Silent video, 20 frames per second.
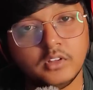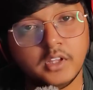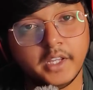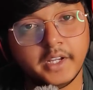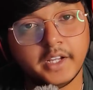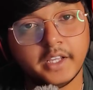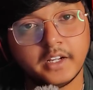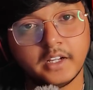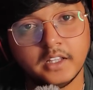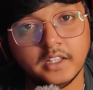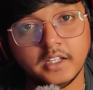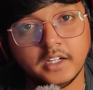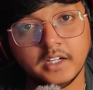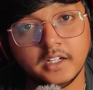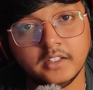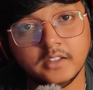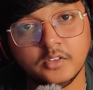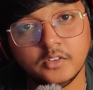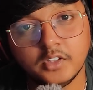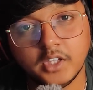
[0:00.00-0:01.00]
like I really
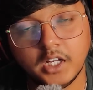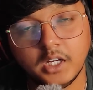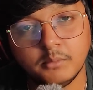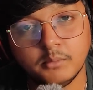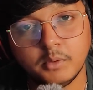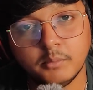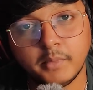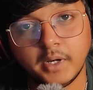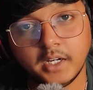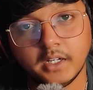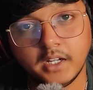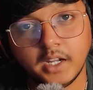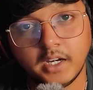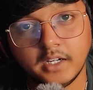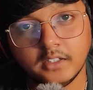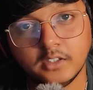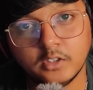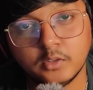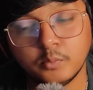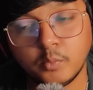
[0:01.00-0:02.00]
hate this anime
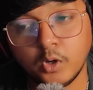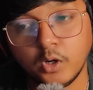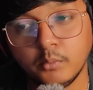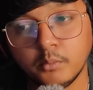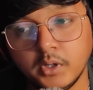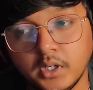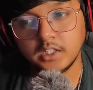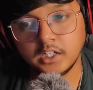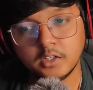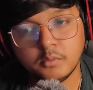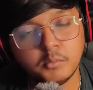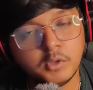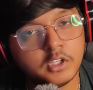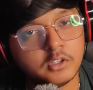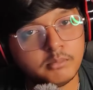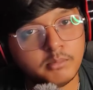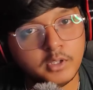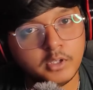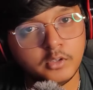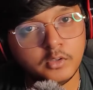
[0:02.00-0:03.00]
at this point, but let me
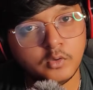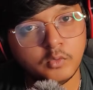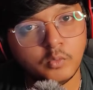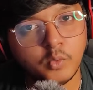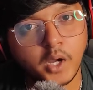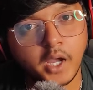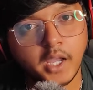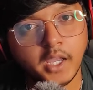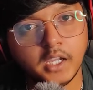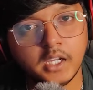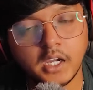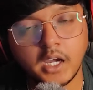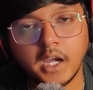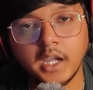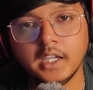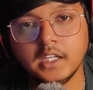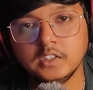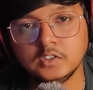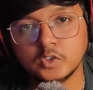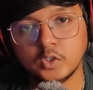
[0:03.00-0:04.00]
explain you why I
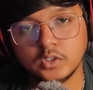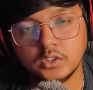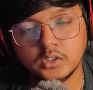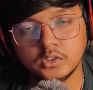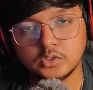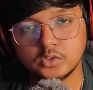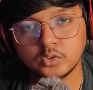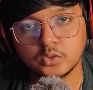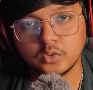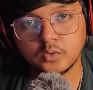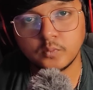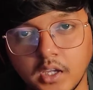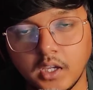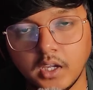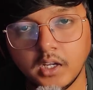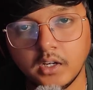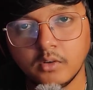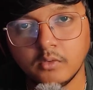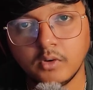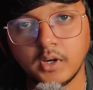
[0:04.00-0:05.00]
enjoyed this show
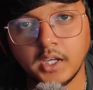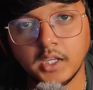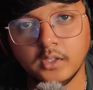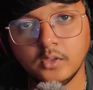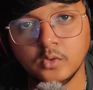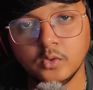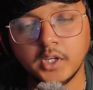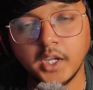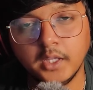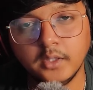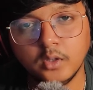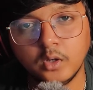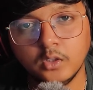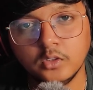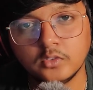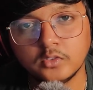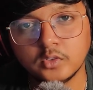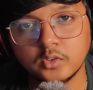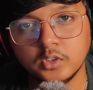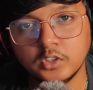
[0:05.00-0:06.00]
and why you can
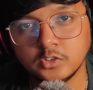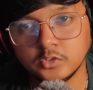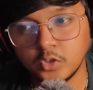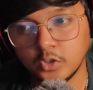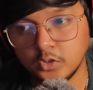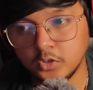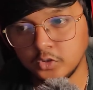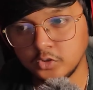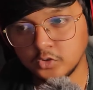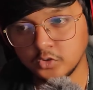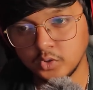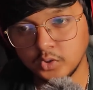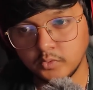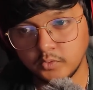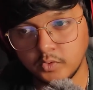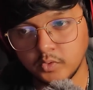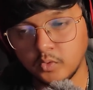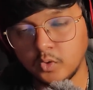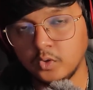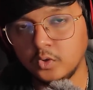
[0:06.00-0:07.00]
also enjoy this show if
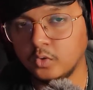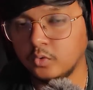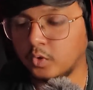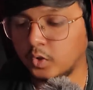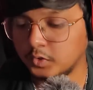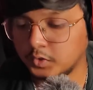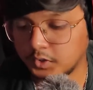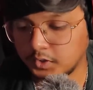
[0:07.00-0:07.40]
you want to watch